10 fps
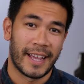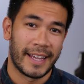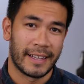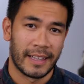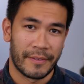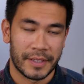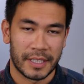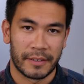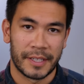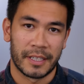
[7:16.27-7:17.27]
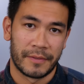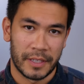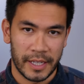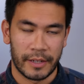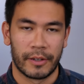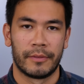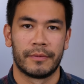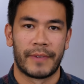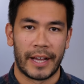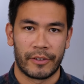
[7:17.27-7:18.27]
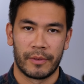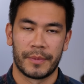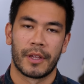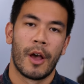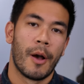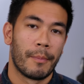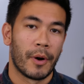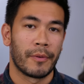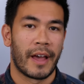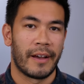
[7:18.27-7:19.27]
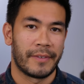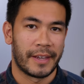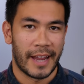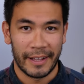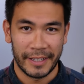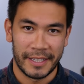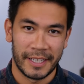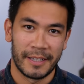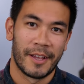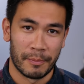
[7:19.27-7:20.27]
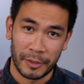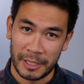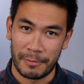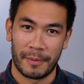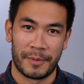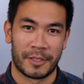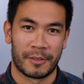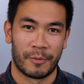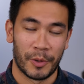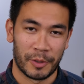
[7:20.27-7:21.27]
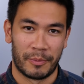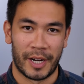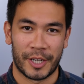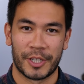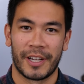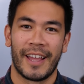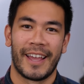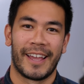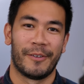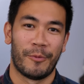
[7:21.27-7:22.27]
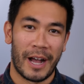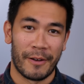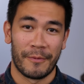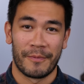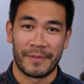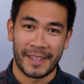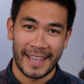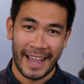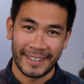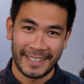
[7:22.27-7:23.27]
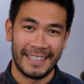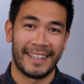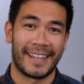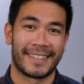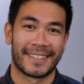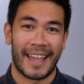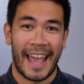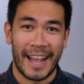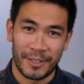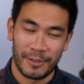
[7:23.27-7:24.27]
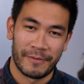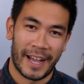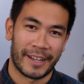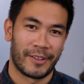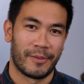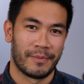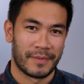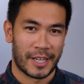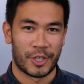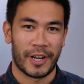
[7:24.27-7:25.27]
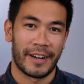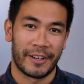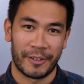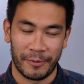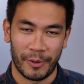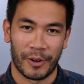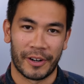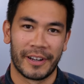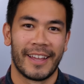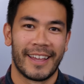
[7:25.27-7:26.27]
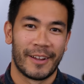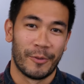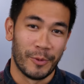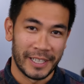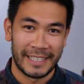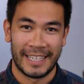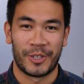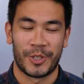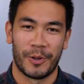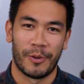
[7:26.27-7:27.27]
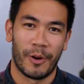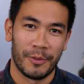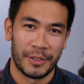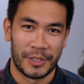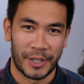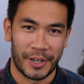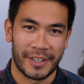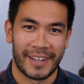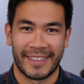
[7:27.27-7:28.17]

and A11 series of Tineco vacuums both have an LED multi-purpose roller brush. And wow, the LED lights as you vacuum that shine on your floor really does show all the dirt,